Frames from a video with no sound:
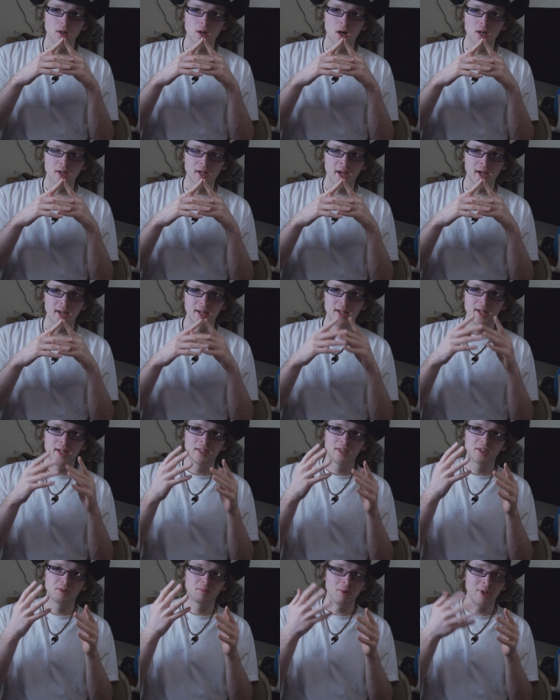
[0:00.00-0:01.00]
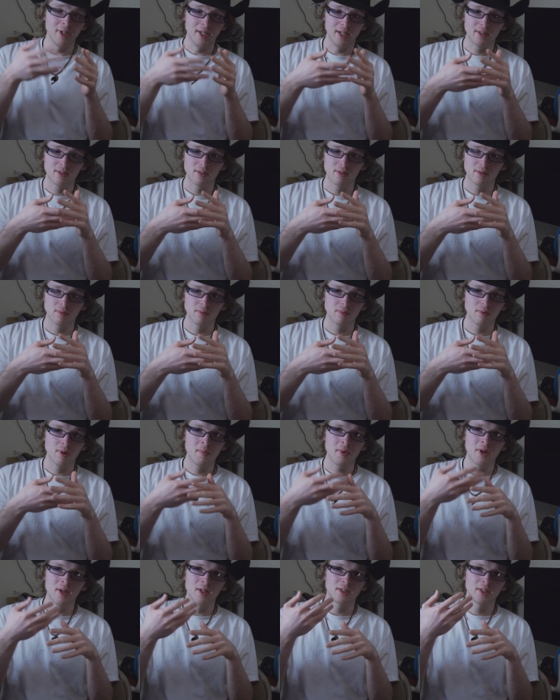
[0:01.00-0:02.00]
Okay, it's bleak.
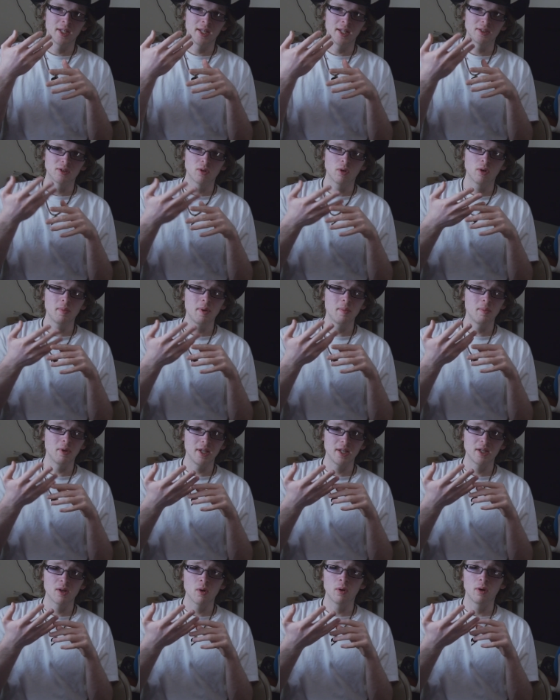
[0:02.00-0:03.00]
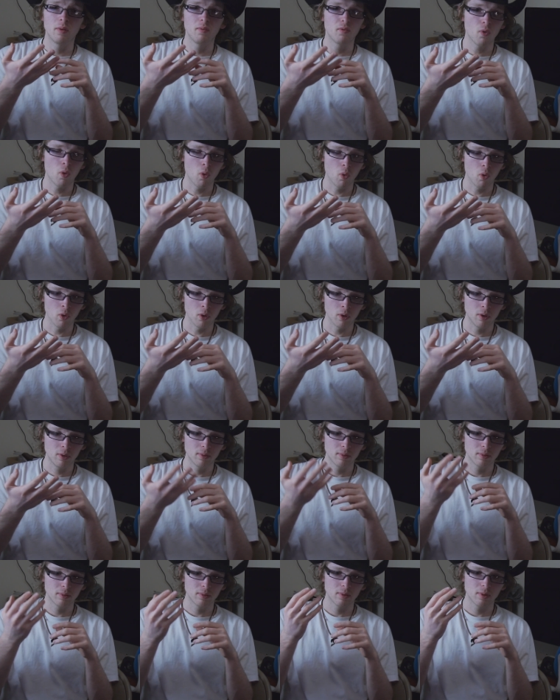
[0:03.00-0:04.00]
I'm gonna say it's going to be bleak going forward,
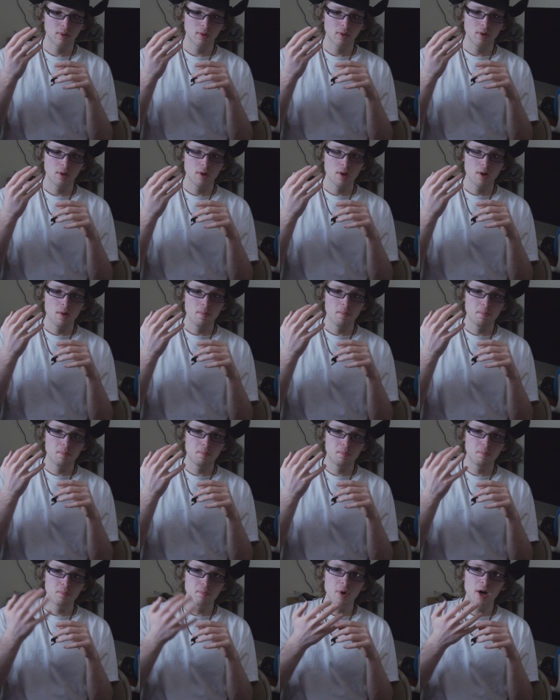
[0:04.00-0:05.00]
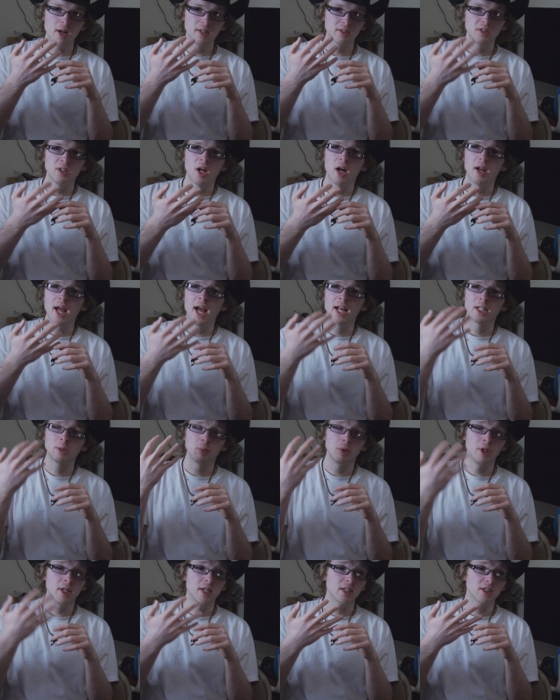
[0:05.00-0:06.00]
but it's not as
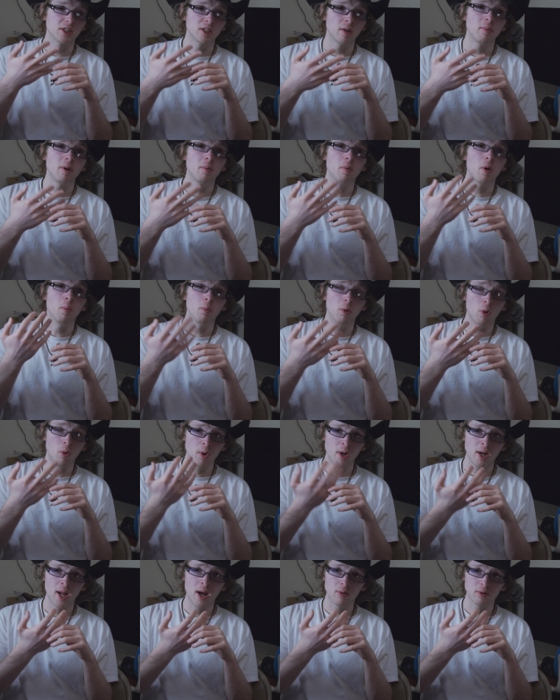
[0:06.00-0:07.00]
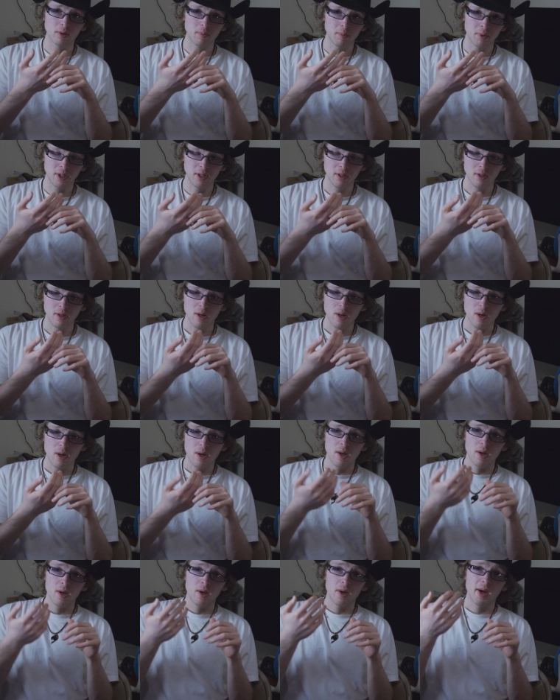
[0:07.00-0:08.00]
bleak as some people are blowing out to be.
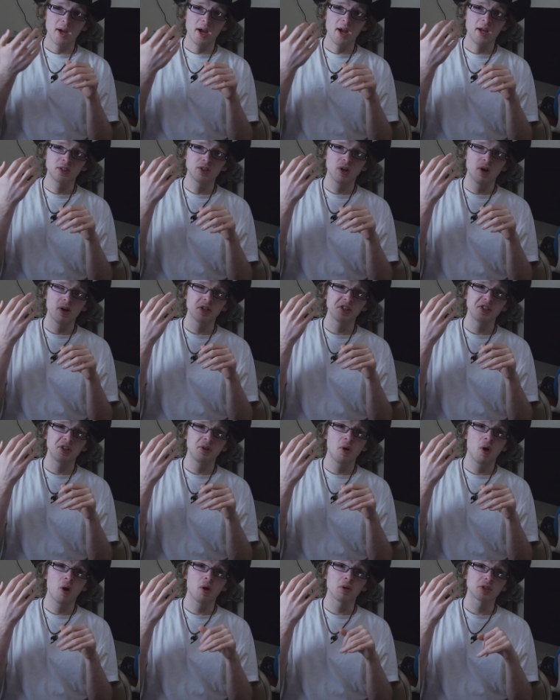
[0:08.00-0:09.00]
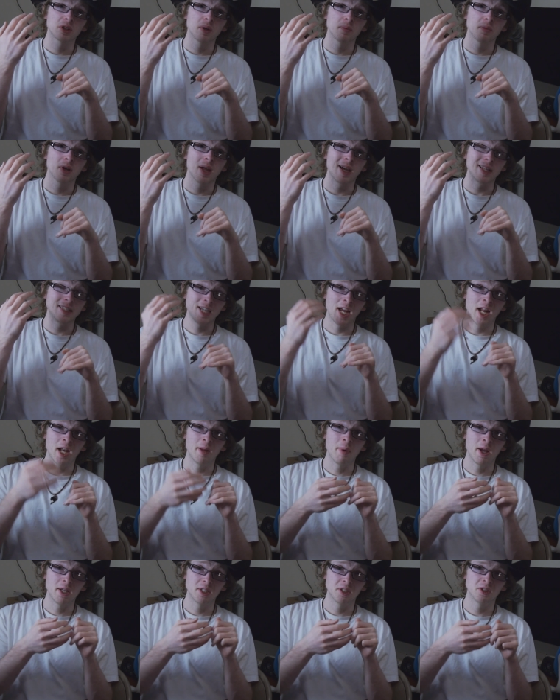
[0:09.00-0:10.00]
As long as you aren't something like
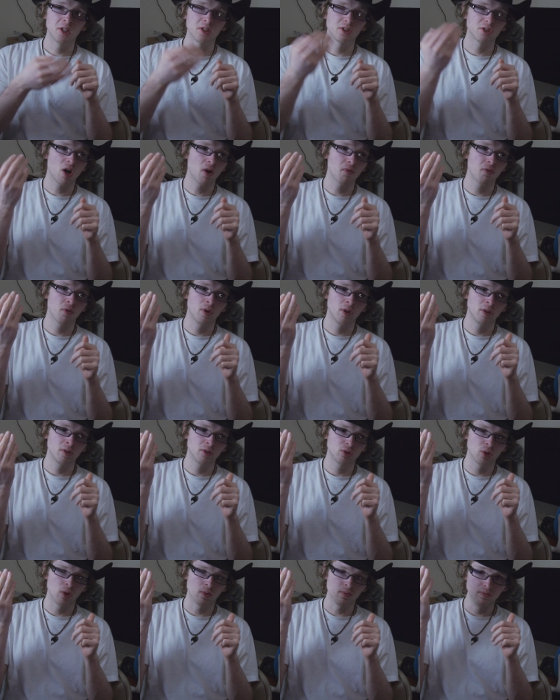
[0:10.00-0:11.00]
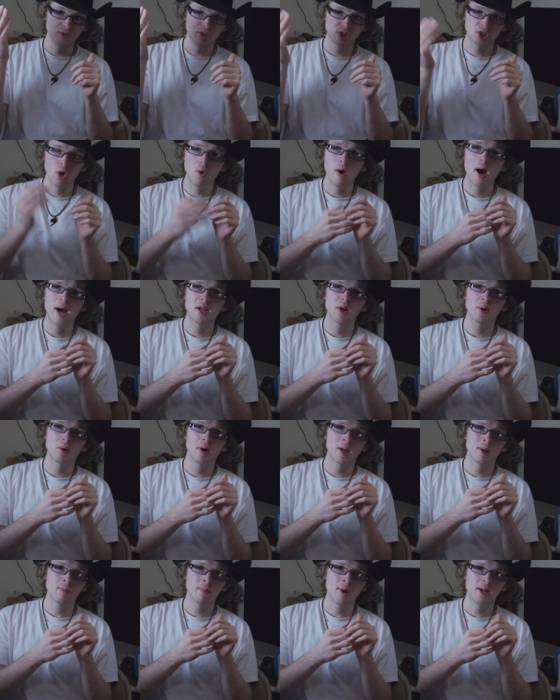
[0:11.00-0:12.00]
JanAnimations that's offering sort of show
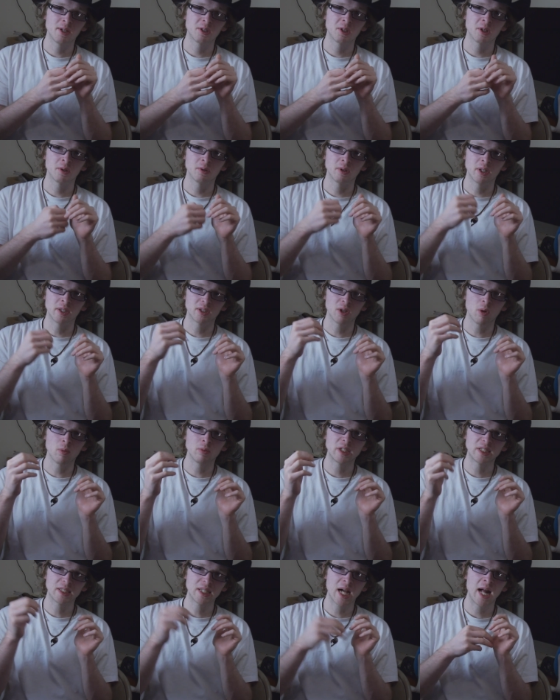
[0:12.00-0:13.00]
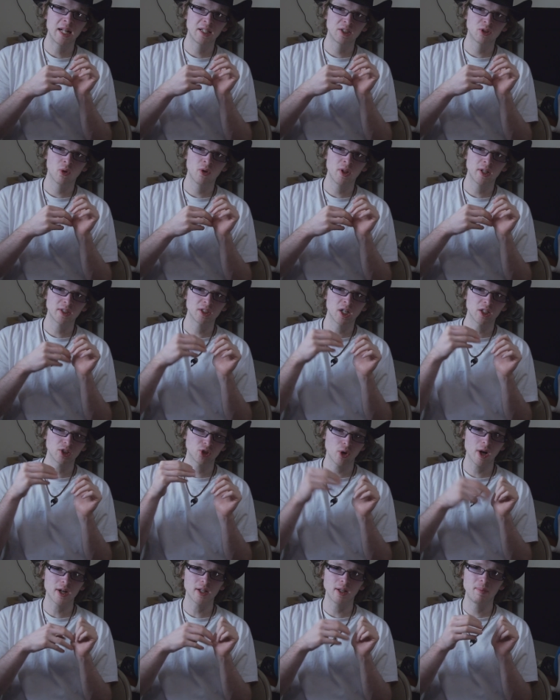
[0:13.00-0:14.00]
accurate animation, its own side story that's not
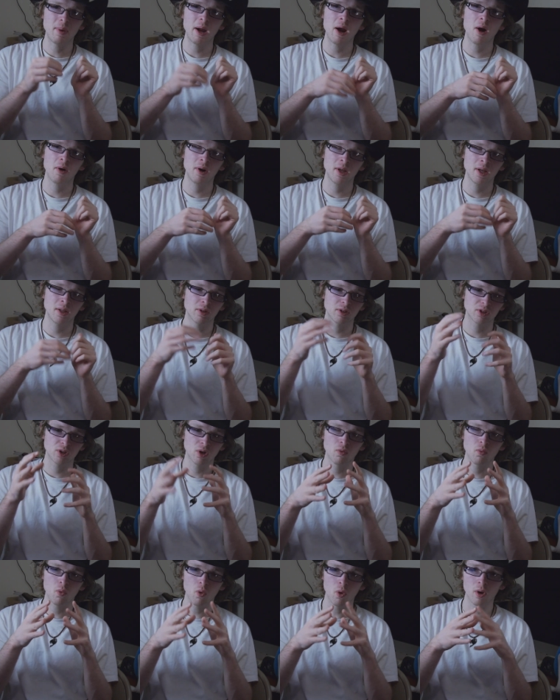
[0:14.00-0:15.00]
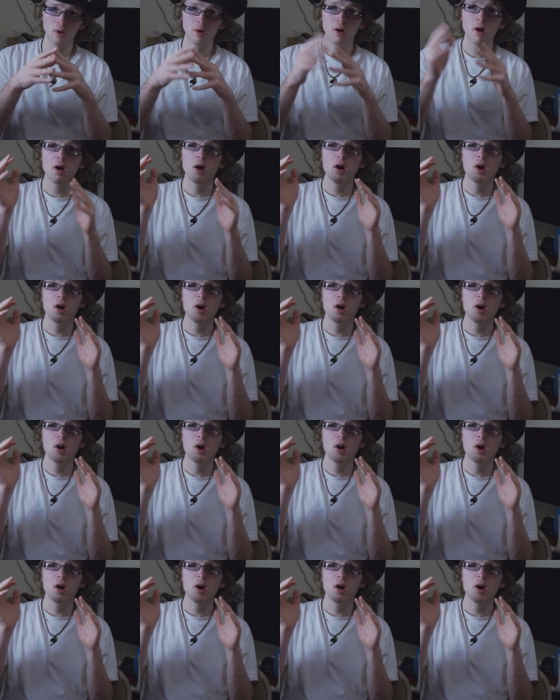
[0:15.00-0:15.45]
directly parodying the sort of work,